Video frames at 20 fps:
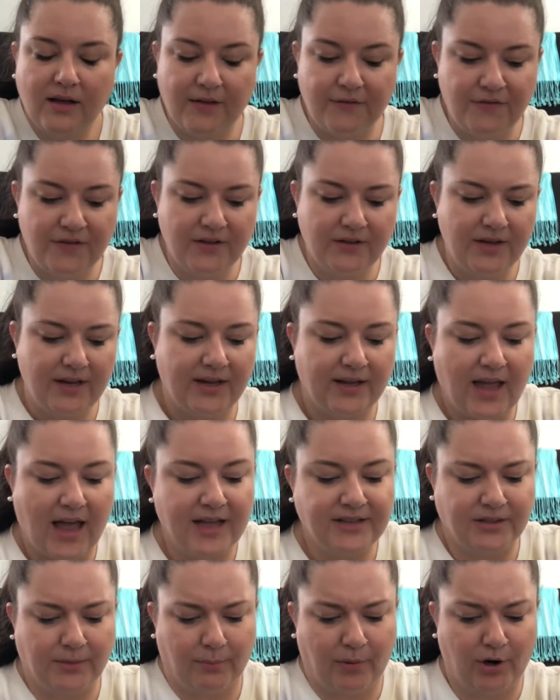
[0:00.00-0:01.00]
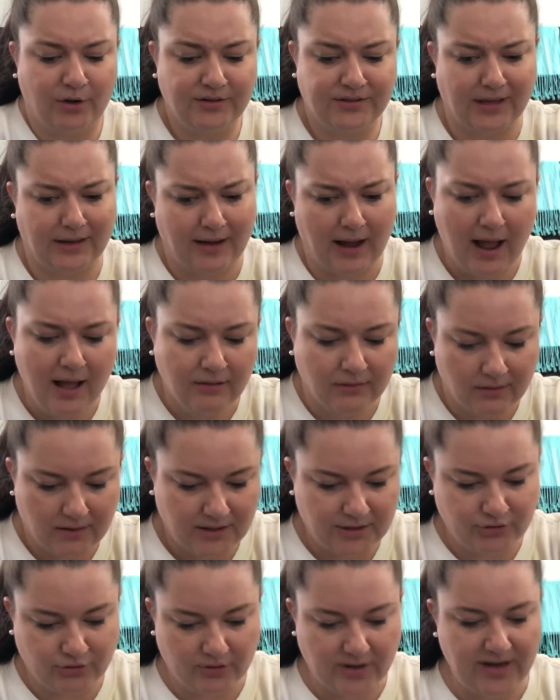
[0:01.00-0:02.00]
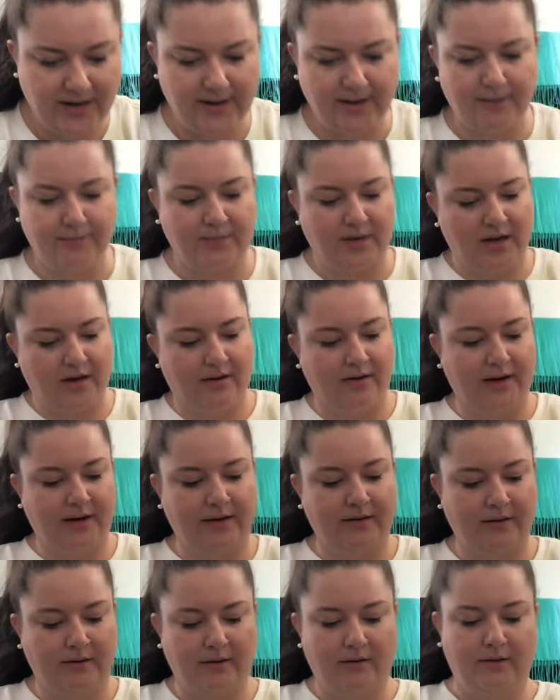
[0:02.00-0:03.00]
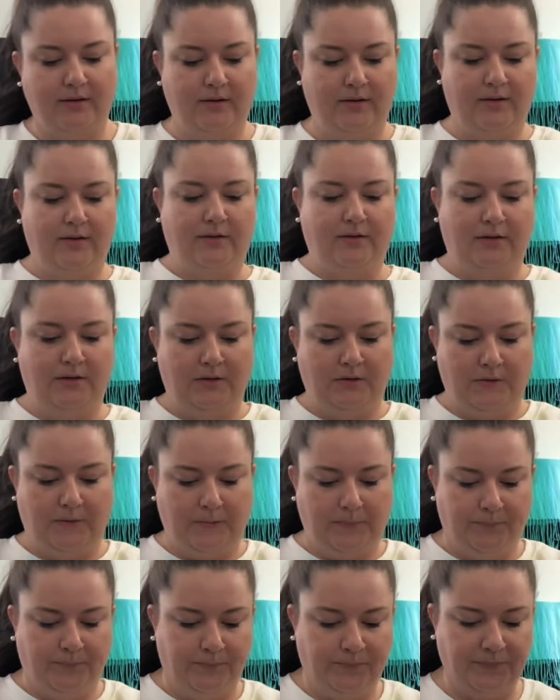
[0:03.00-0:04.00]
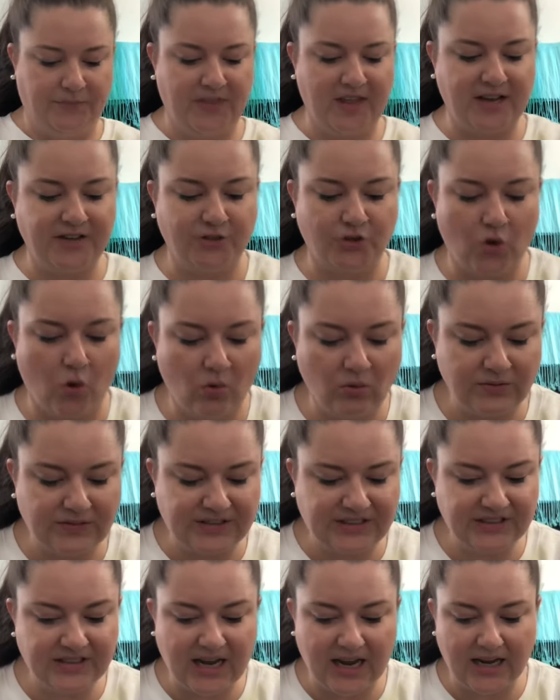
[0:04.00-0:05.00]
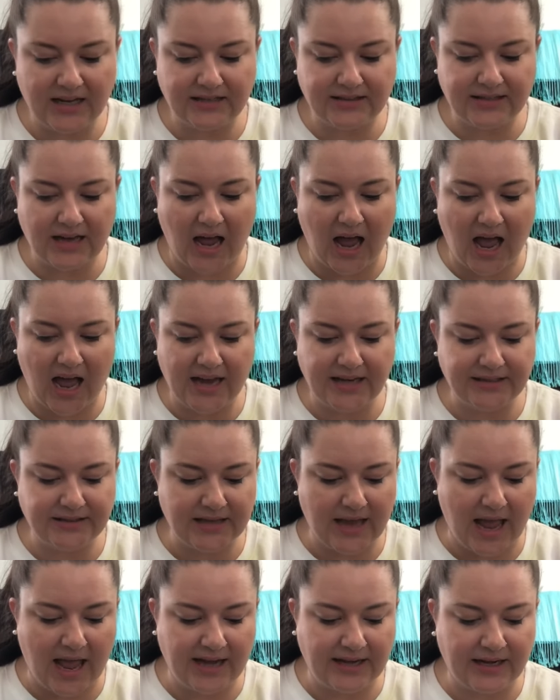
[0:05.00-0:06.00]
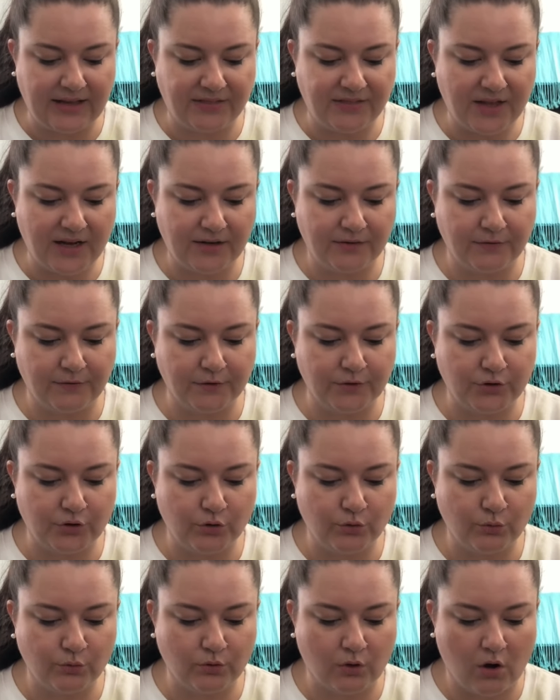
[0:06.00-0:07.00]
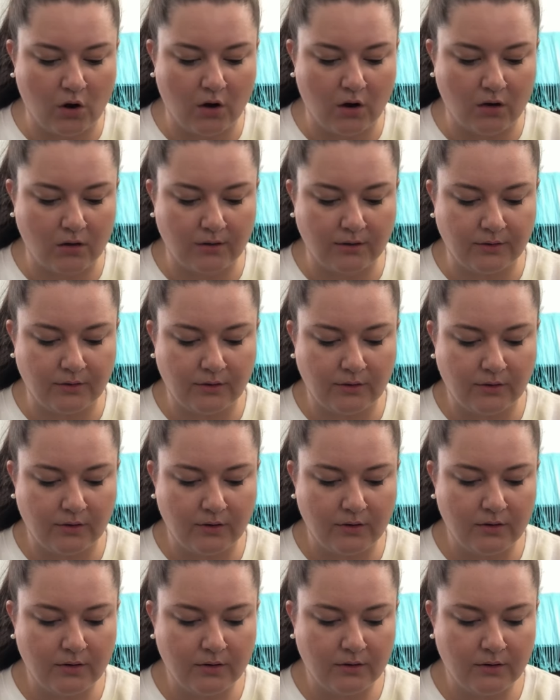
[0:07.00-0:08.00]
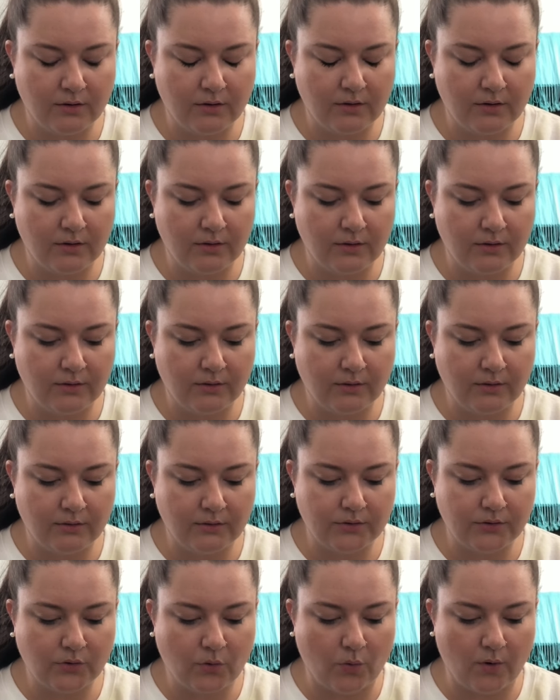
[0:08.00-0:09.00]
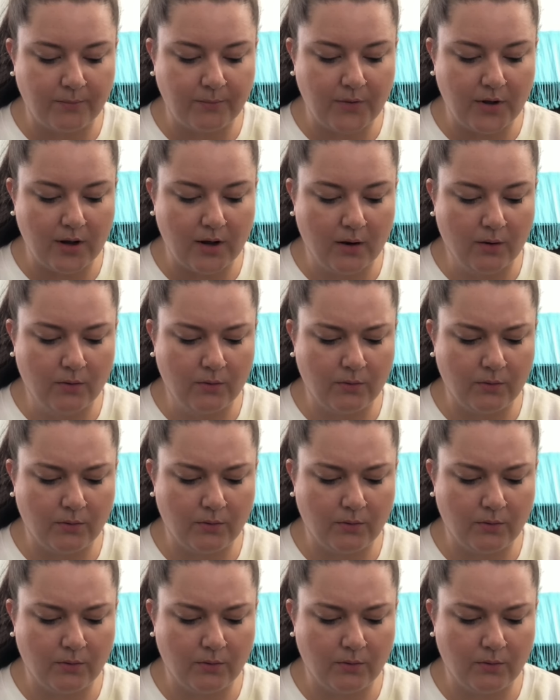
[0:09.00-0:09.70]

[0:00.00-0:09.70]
I feel like as a personality trait, I'm hearing. They don't stay tied to anything for too long. Scorpio.